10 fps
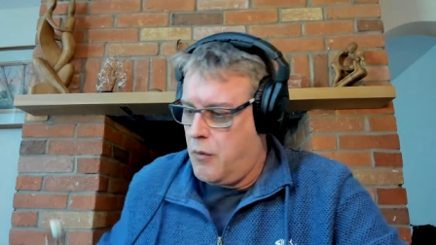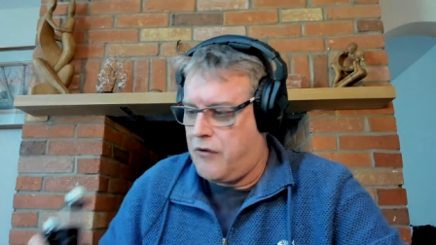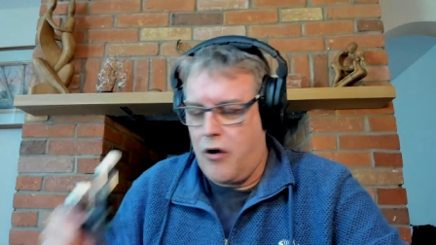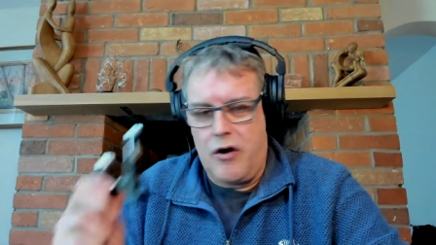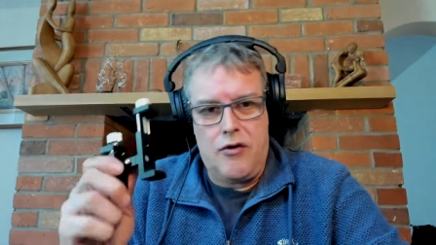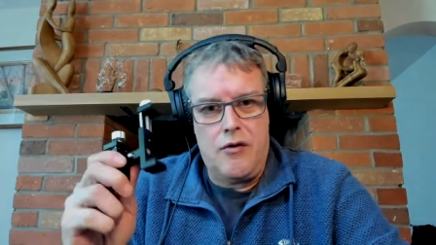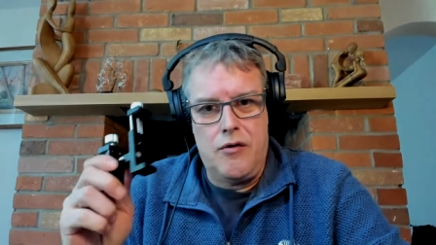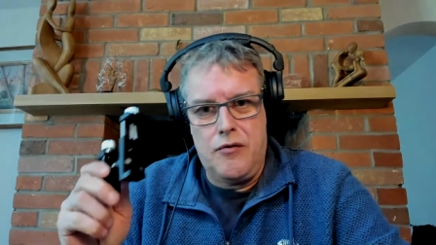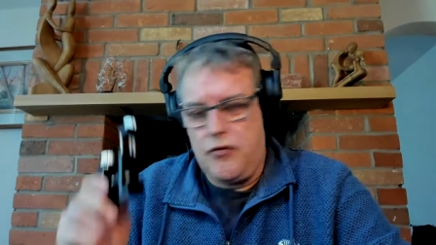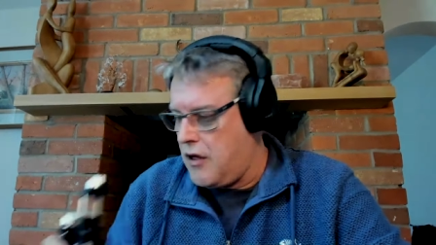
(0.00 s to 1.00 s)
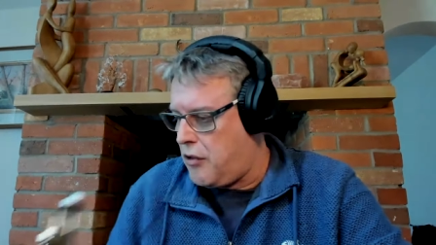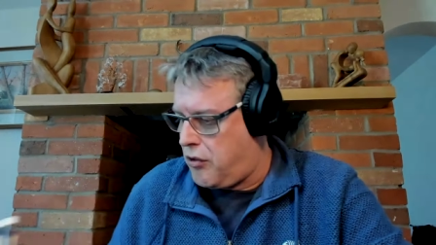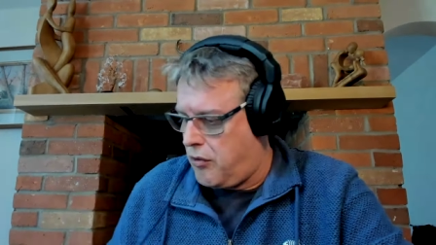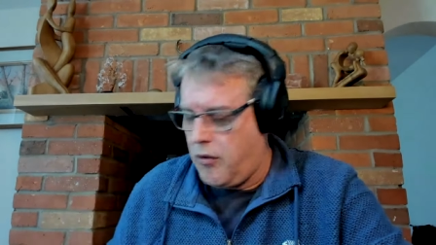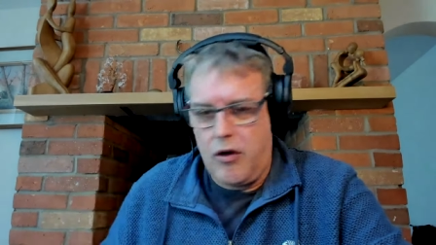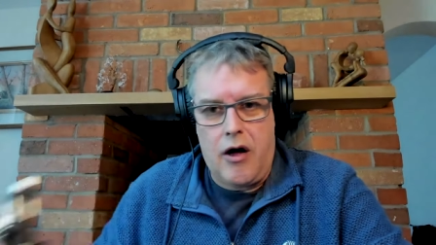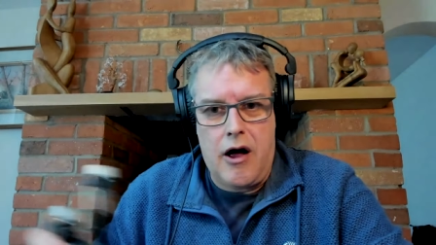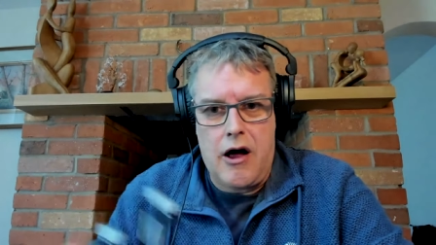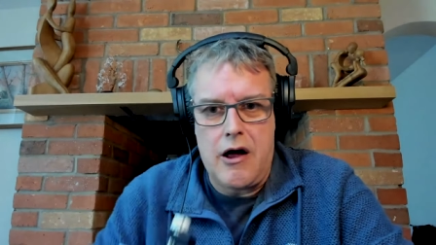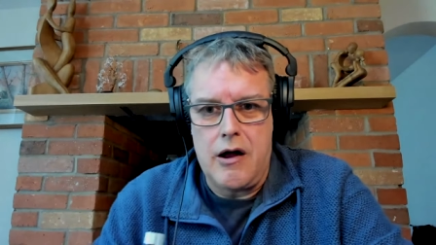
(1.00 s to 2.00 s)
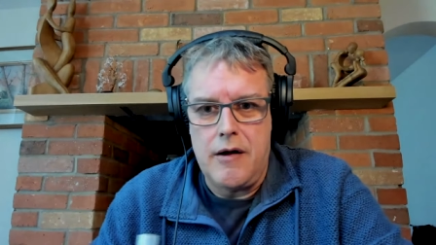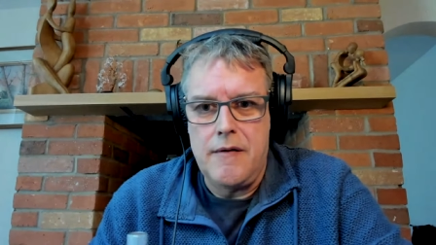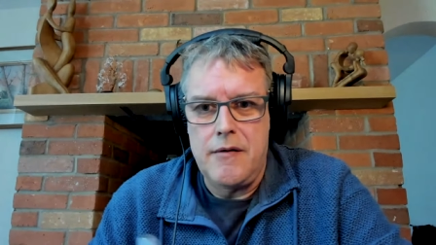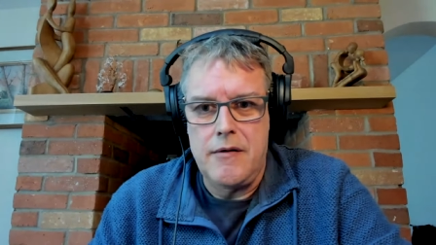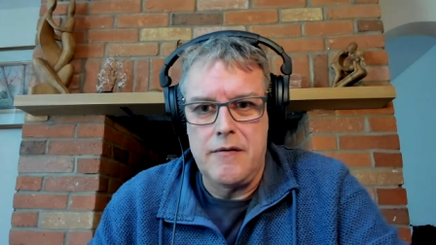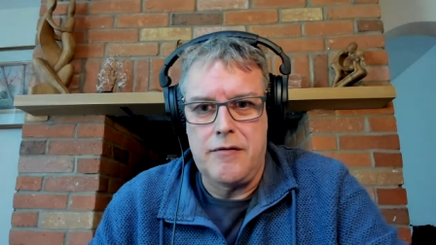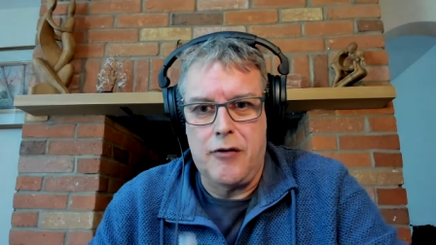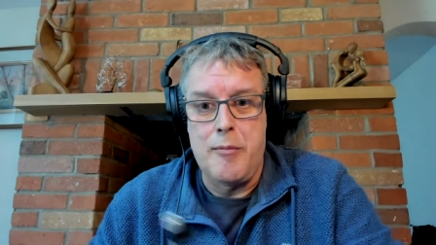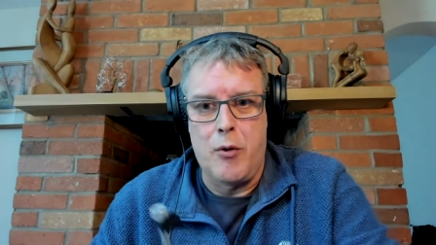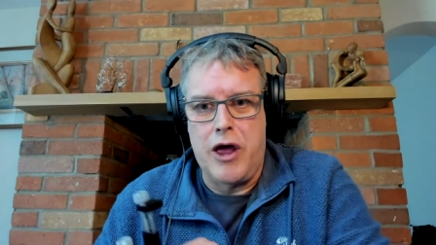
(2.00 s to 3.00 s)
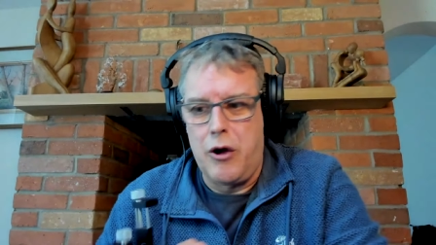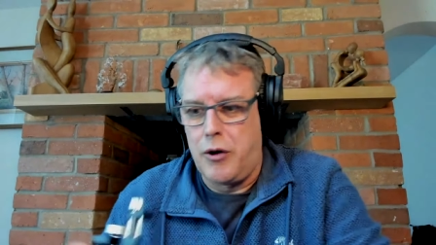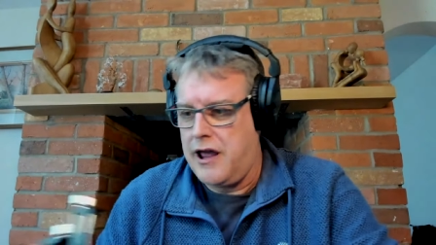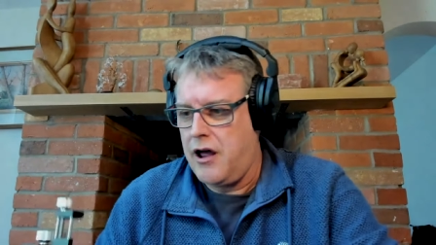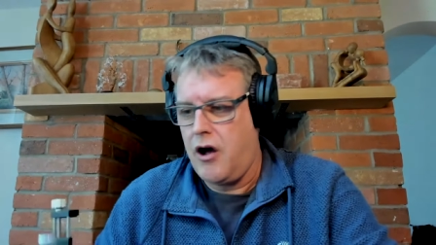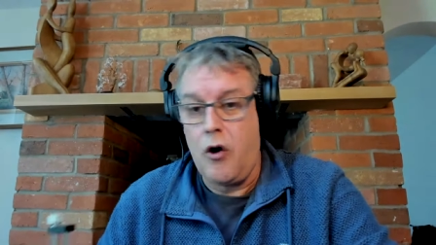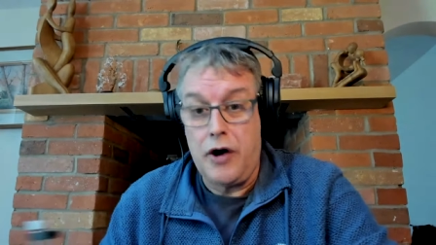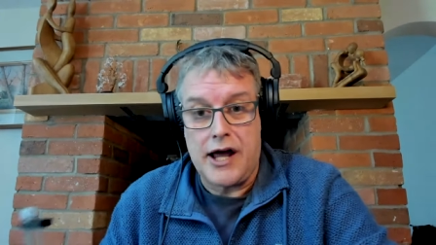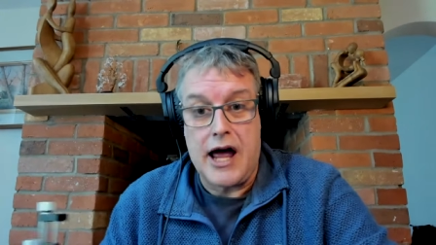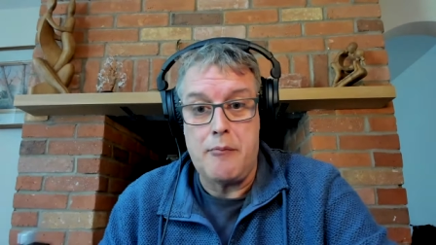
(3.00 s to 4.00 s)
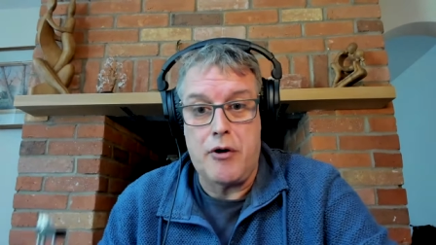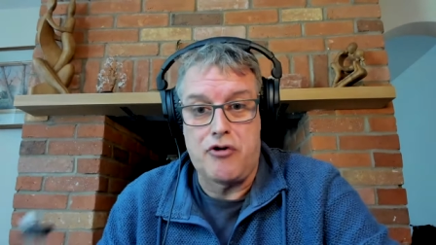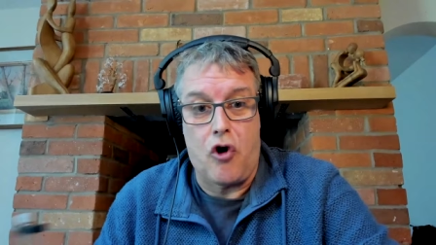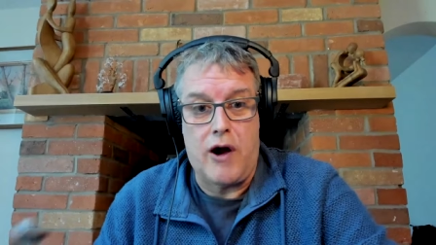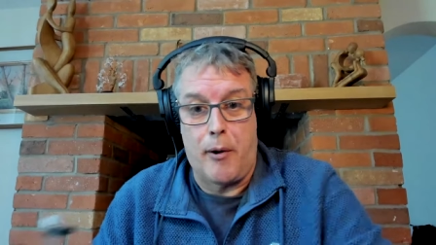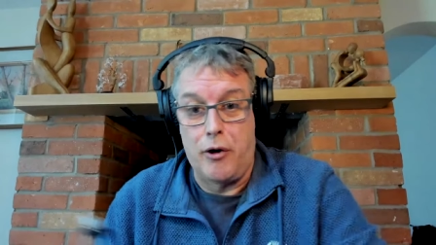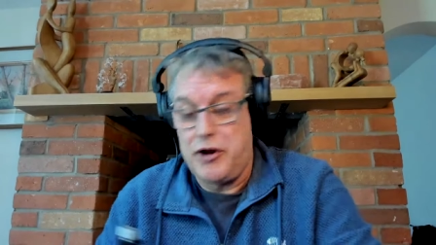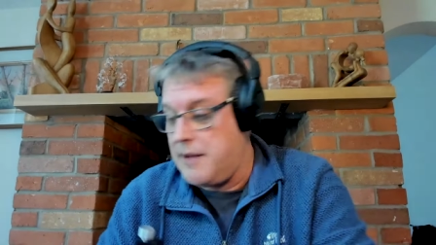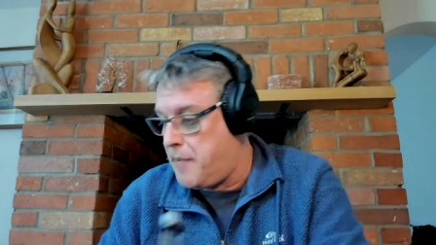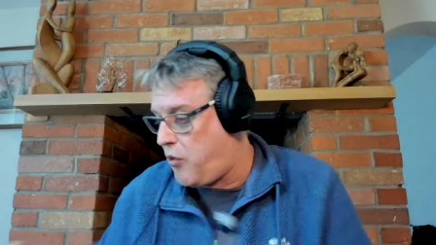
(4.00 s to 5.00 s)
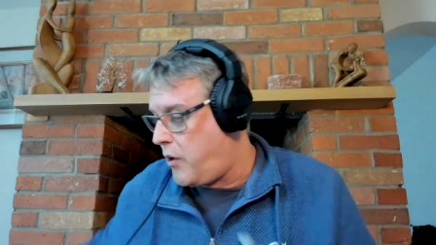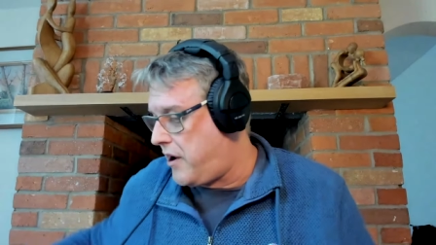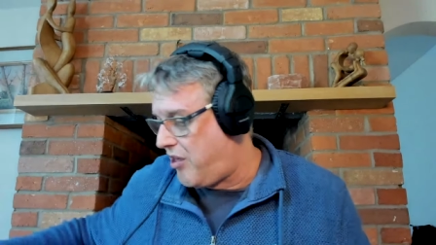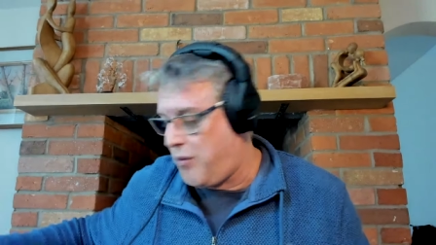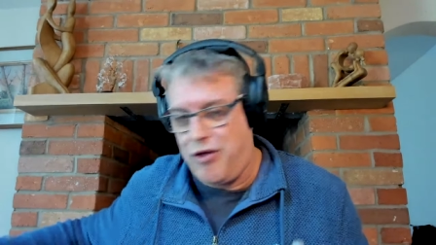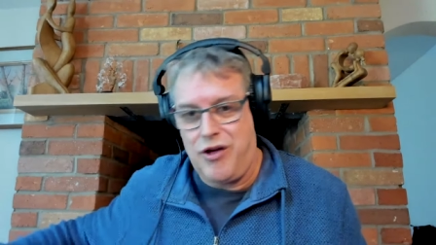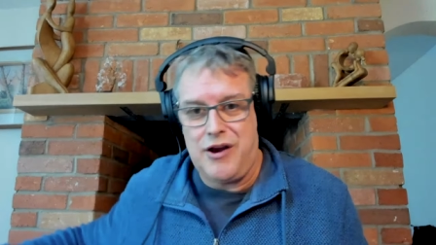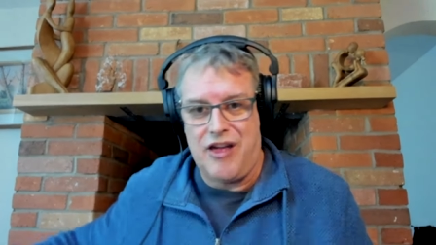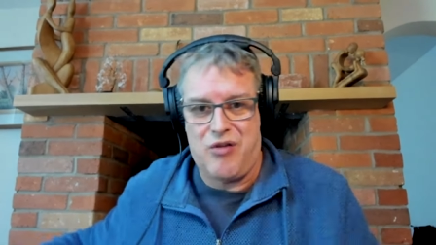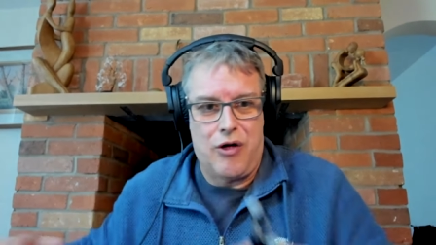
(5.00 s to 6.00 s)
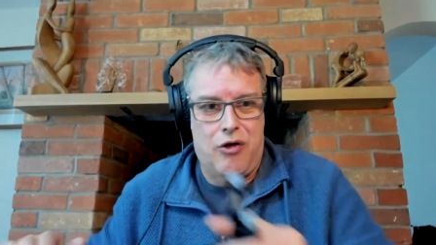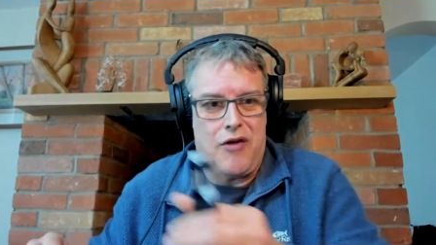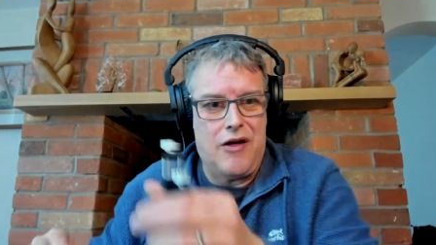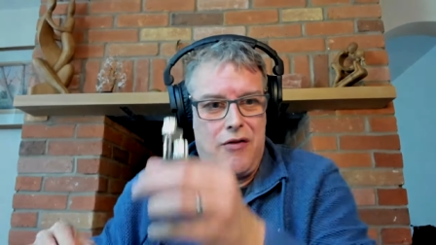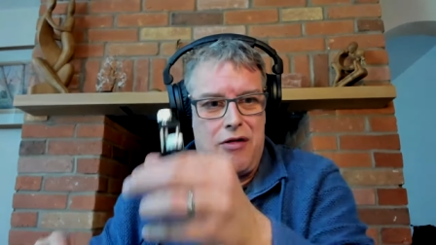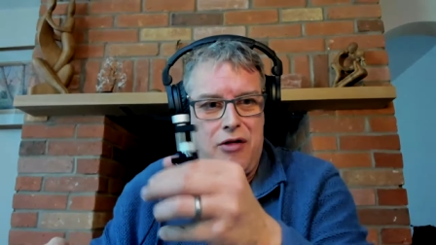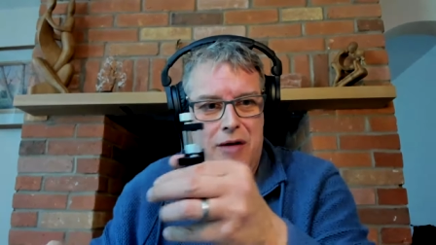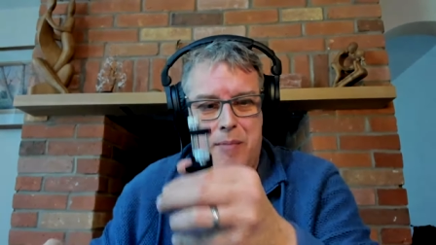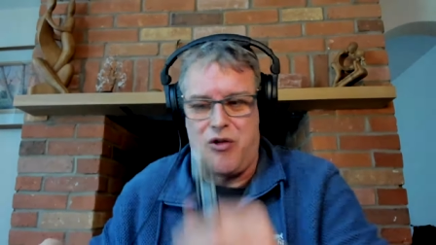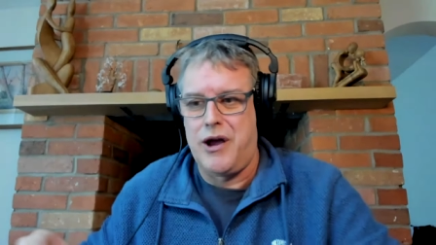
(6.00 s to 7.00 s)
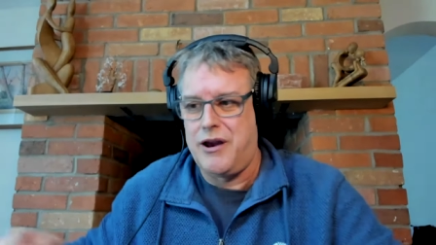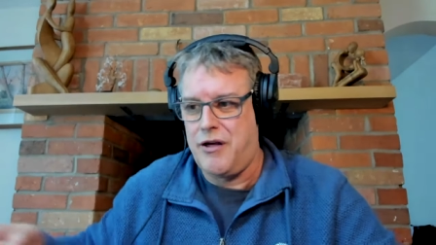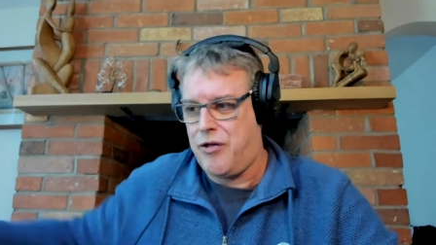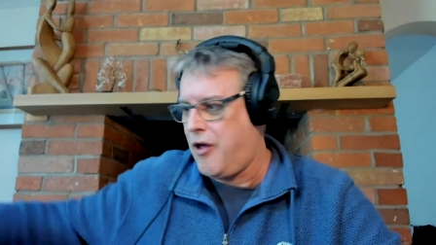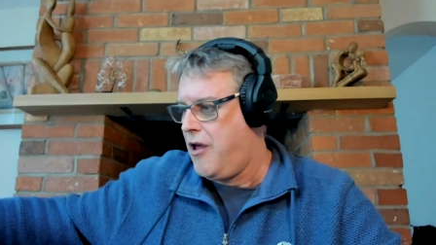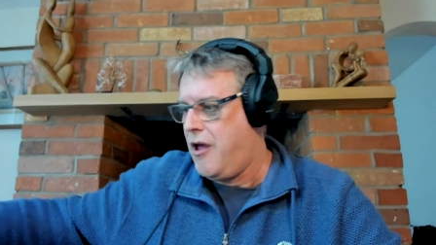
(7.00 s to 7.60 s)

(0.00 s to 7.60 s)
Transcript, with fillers: We've got this uh, thermal unit on a camera tripod in between us. We're sitting next to each other. This is in between us.